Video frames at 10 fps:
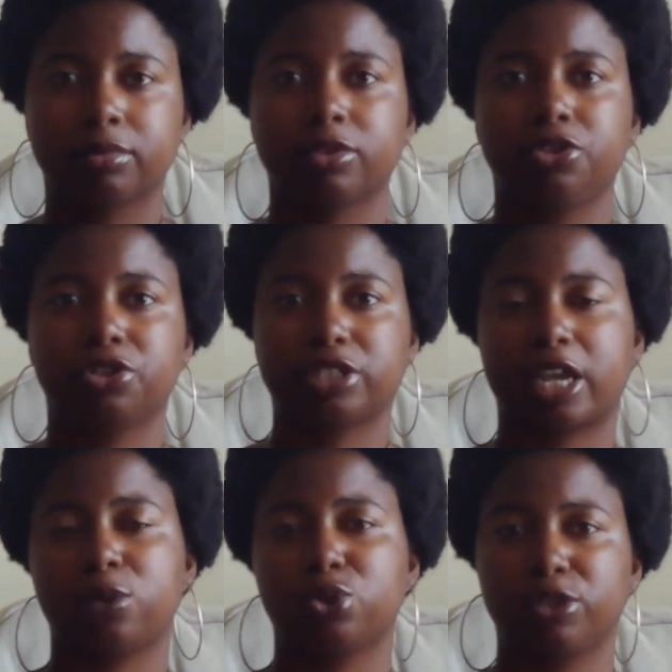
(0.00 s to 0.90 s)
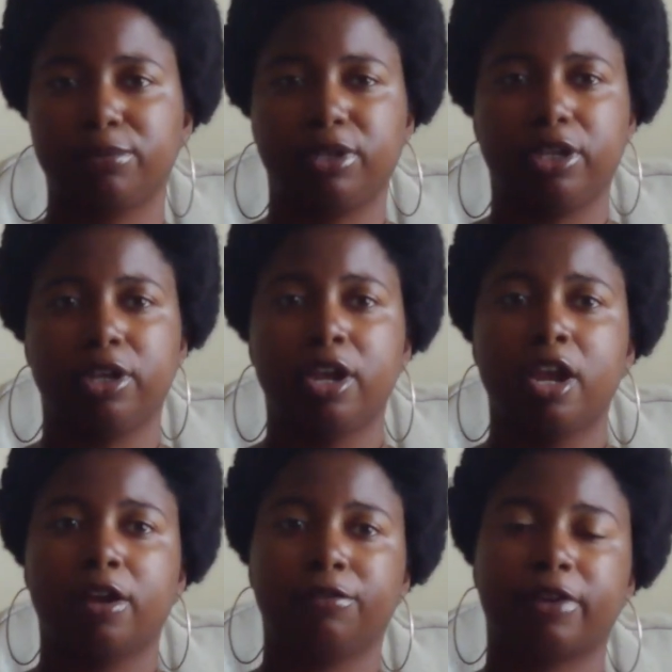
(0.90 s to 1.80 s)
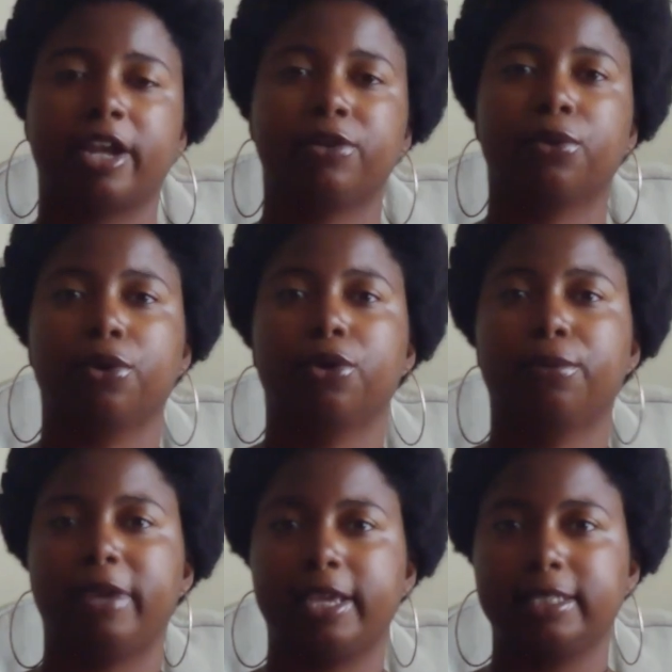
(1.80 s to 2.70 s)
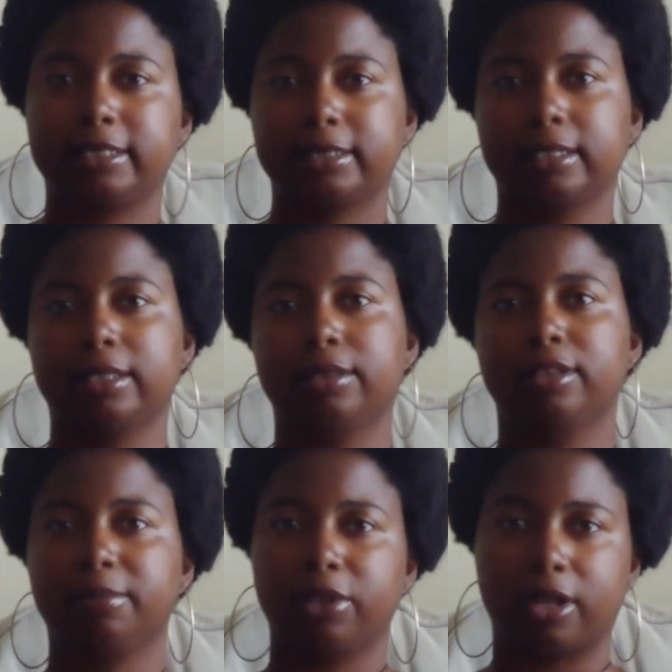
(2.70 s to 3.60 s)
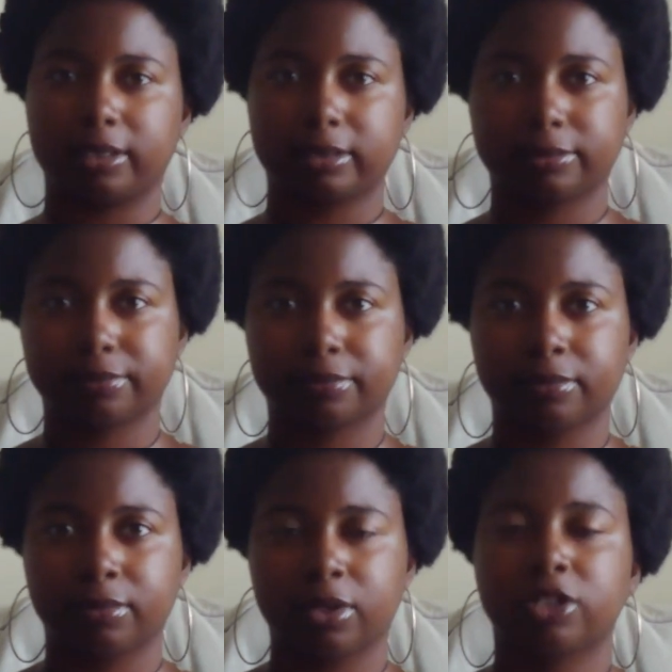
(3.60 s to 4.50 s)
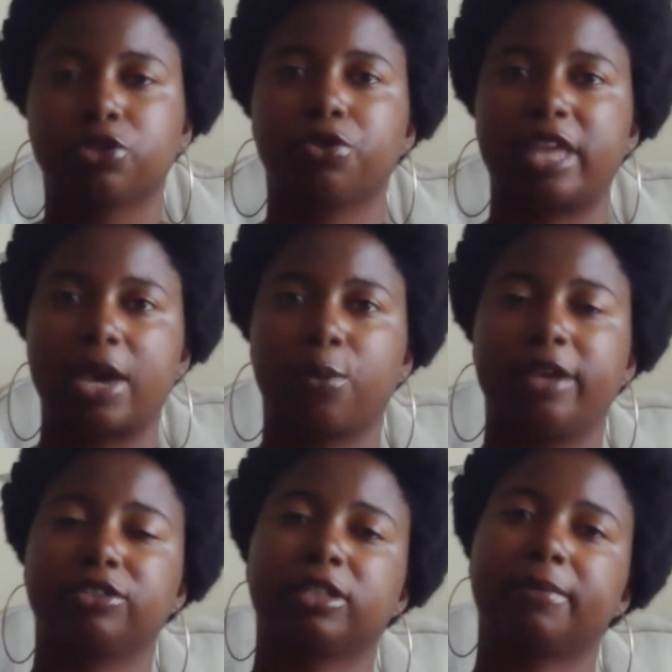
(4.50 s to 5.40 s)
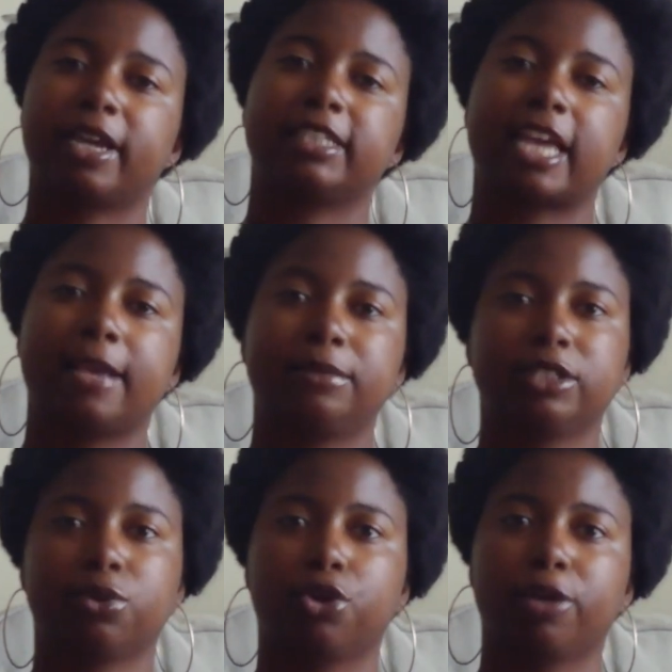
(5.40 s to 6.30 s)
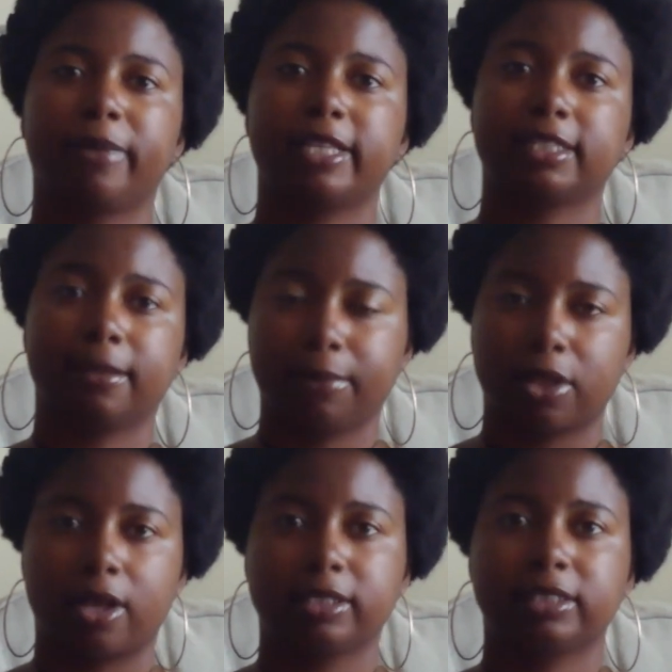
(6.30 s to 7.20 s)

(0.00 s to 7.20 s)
Your title should be red oil-based lip gloss. So that way, if somebody types in oil-based lip gloss